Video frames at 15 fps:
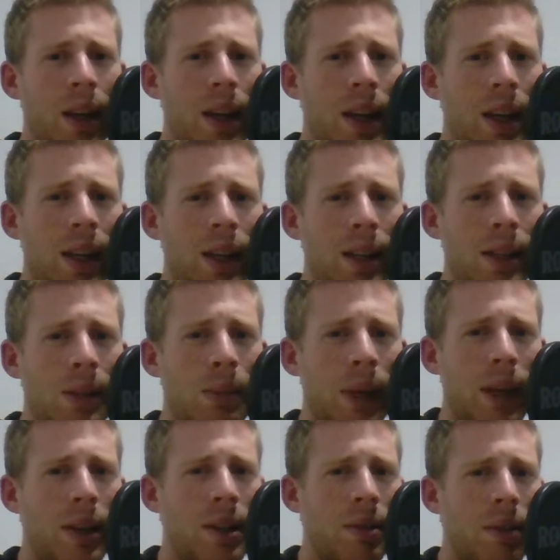is
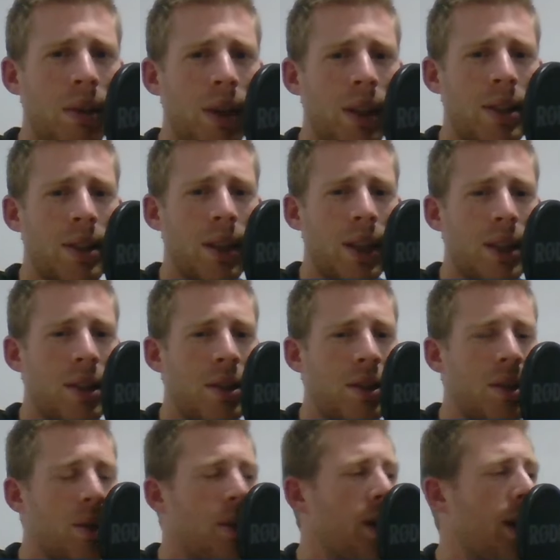because you're very excited to